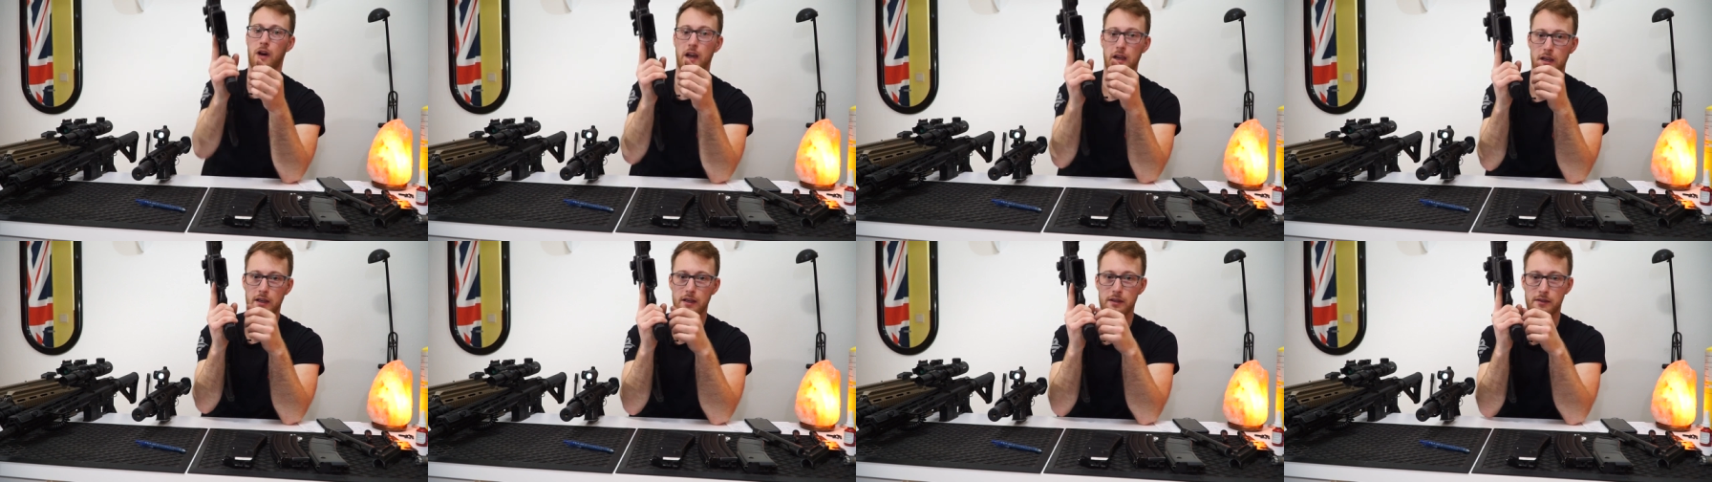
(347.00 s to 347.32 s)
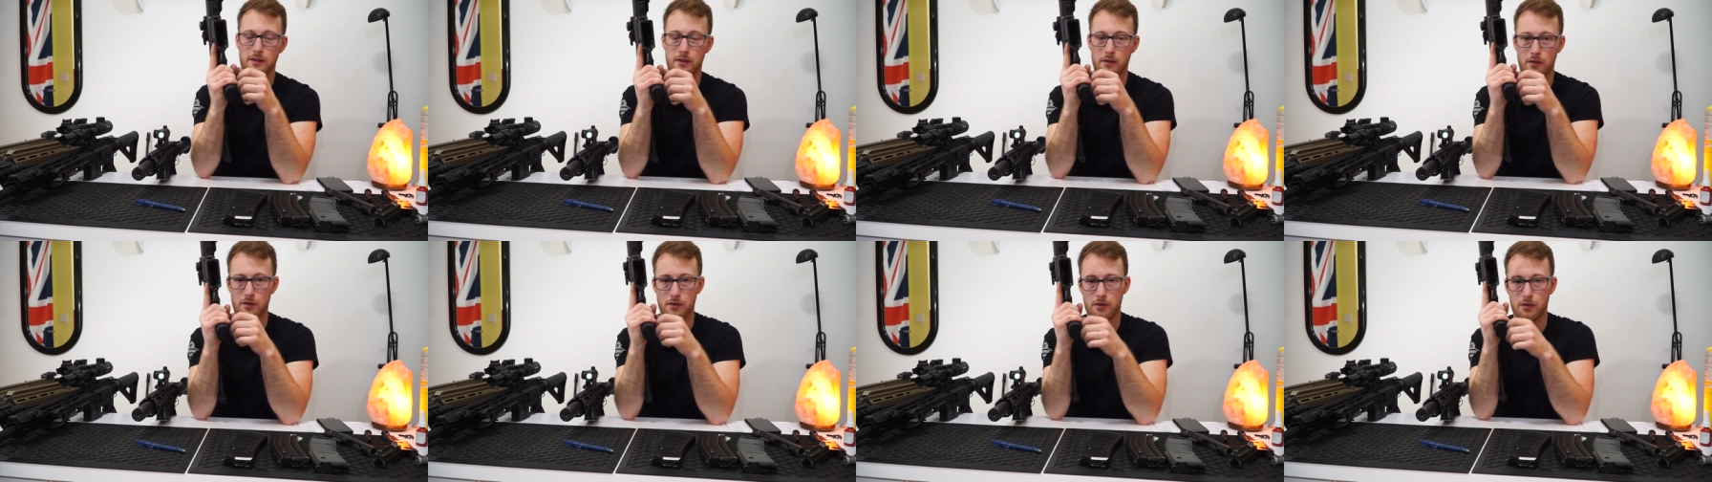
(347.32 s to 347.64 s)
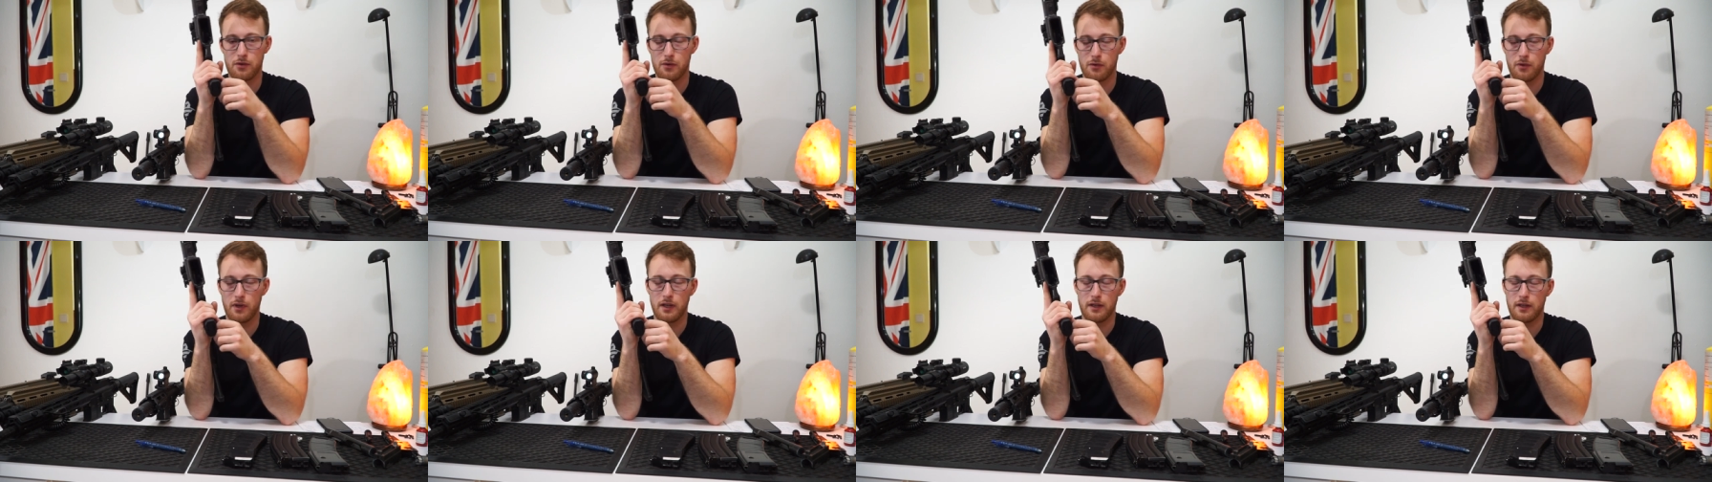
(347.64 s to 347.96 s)
Way
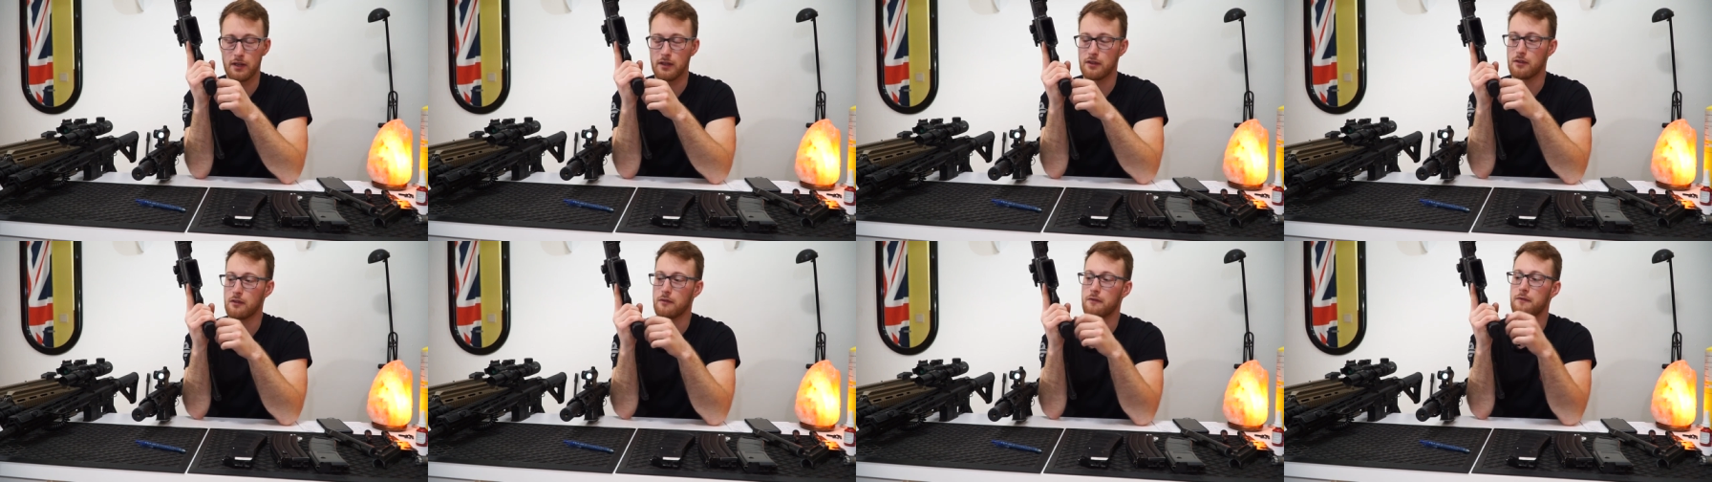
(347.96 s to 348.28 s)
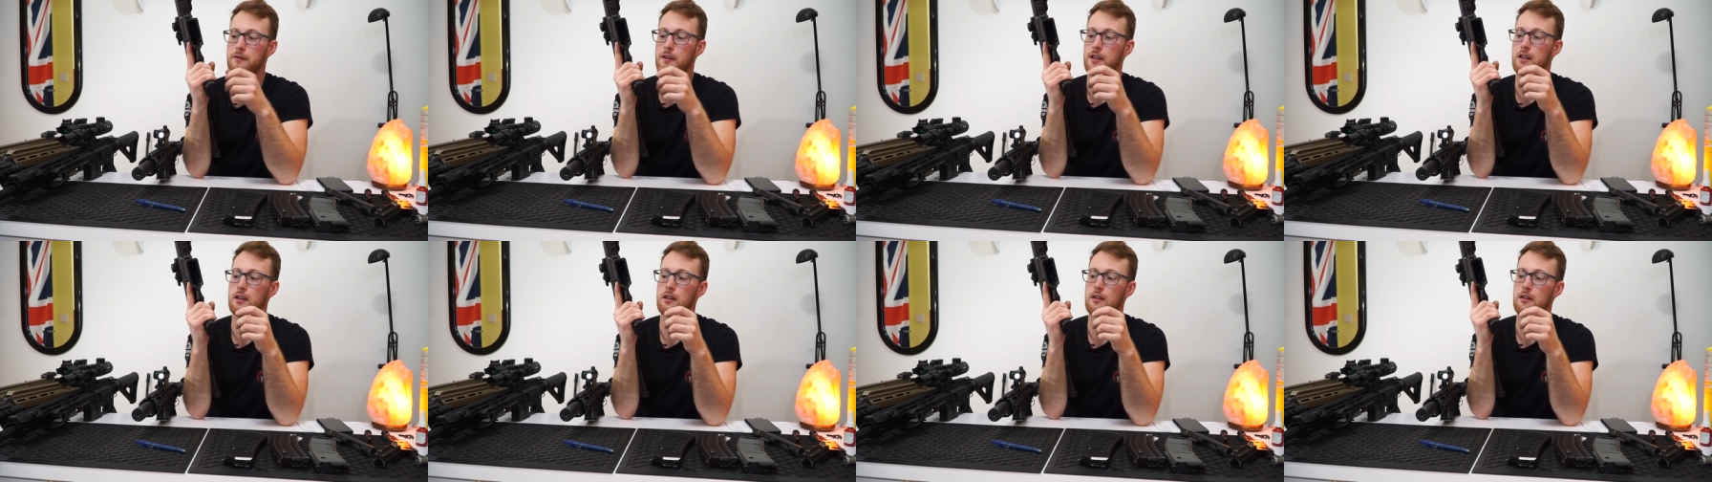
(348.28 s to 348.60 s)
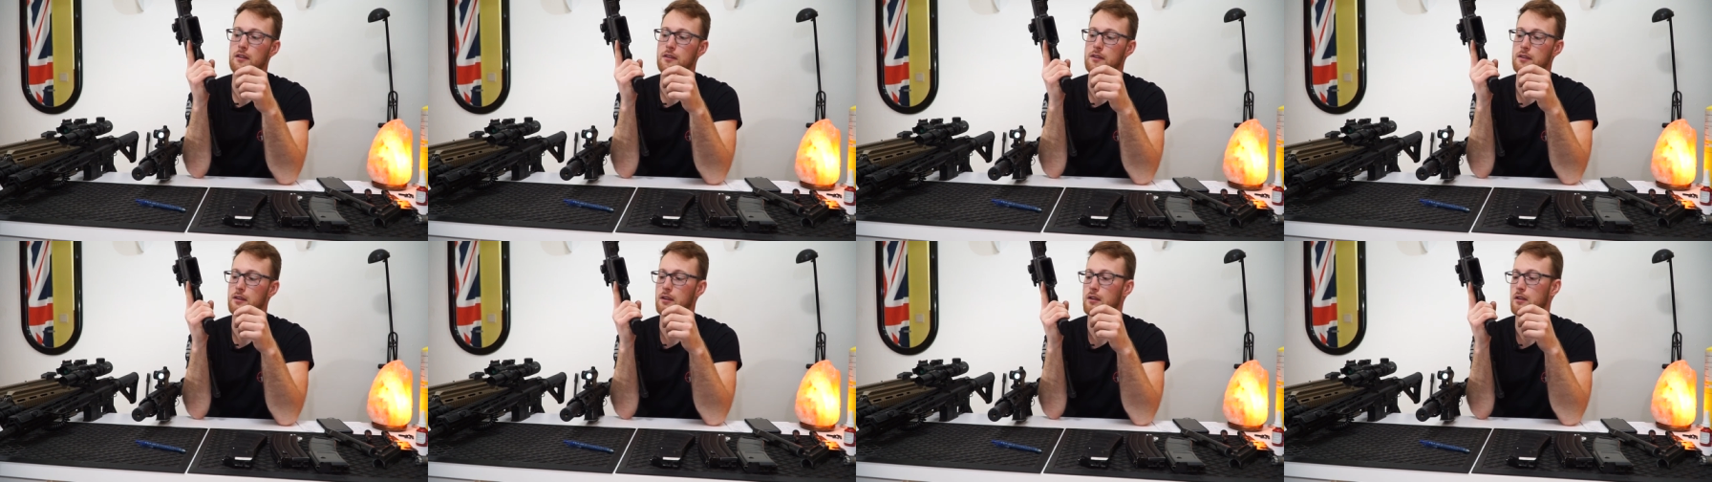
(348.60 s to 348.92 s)
easier to do it in the
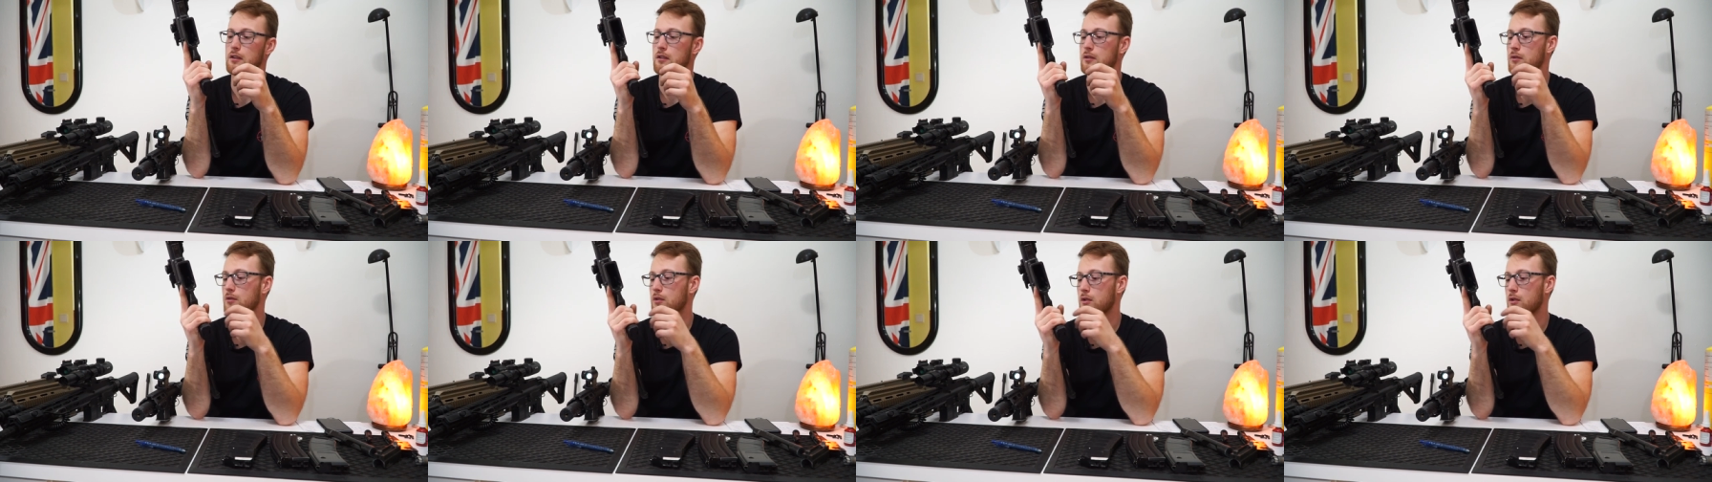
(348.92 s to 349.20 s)
field,